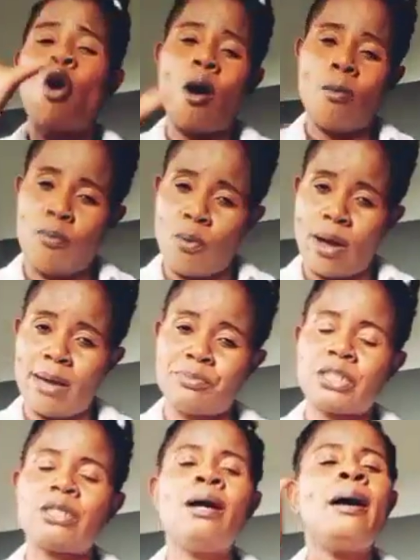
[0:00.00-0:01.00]

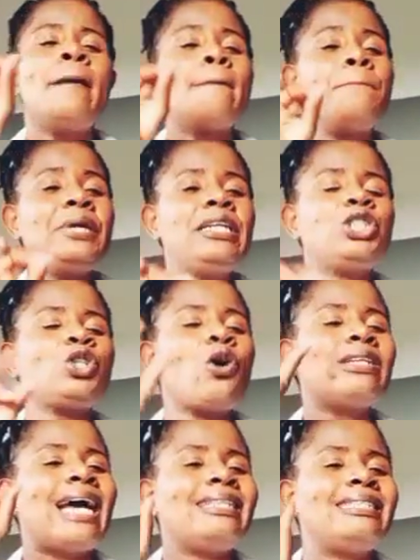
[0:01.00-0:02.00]
cobwebs. Be
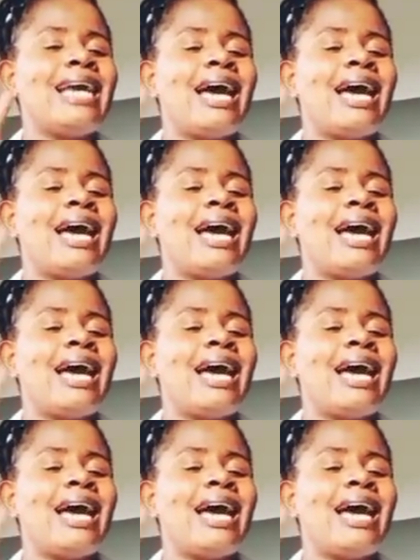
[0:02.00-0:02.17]
sure that